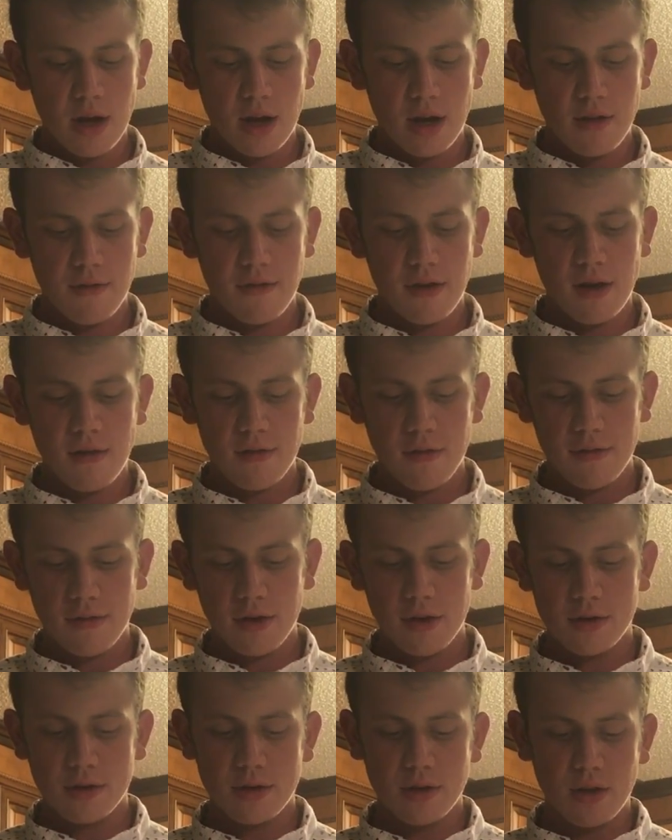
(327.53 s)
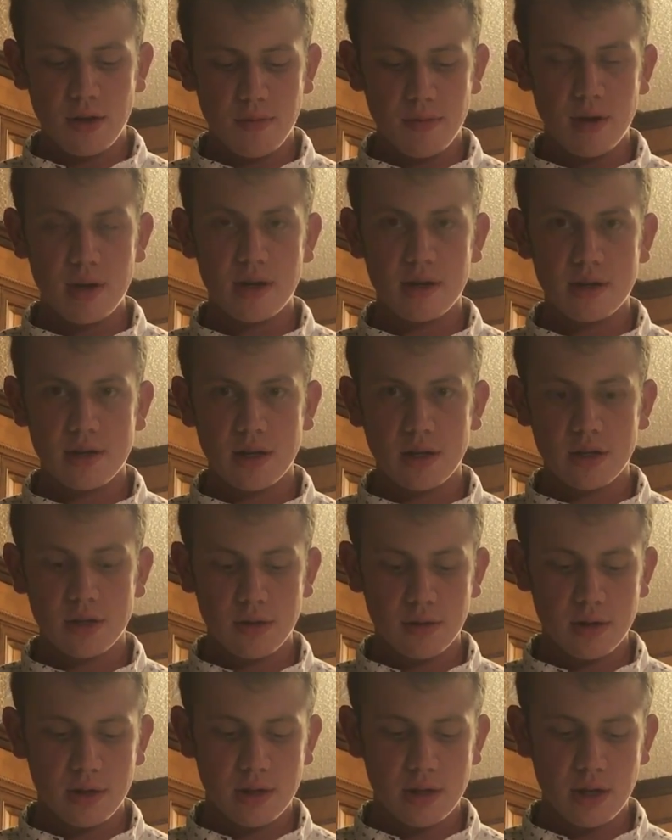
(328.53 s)
and in favor of those who commit
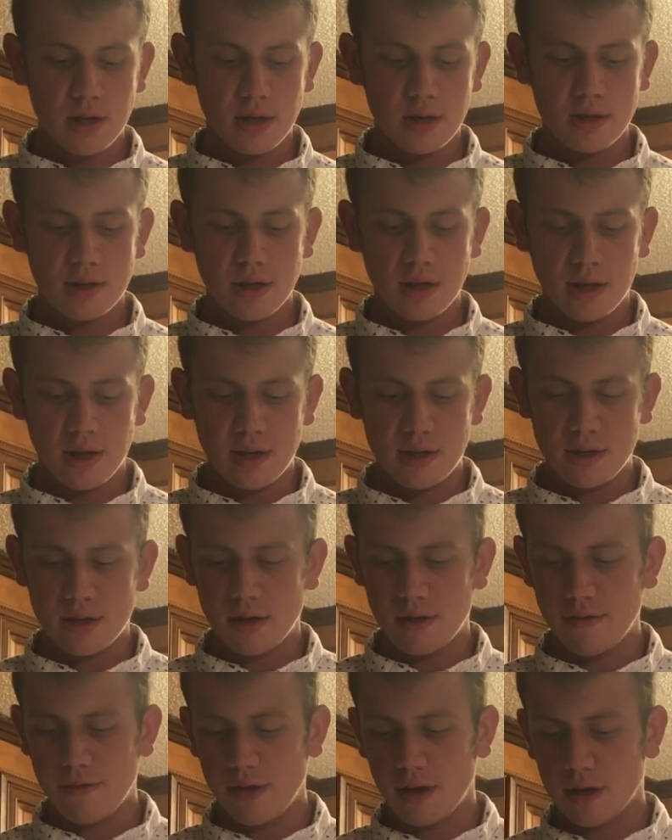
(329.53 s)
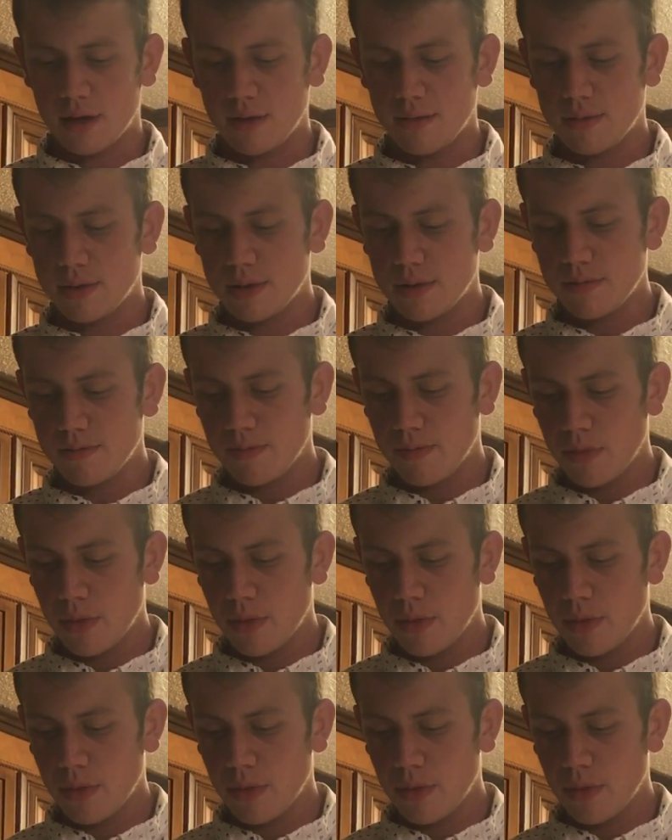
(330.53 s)
sexual assaults against their victims.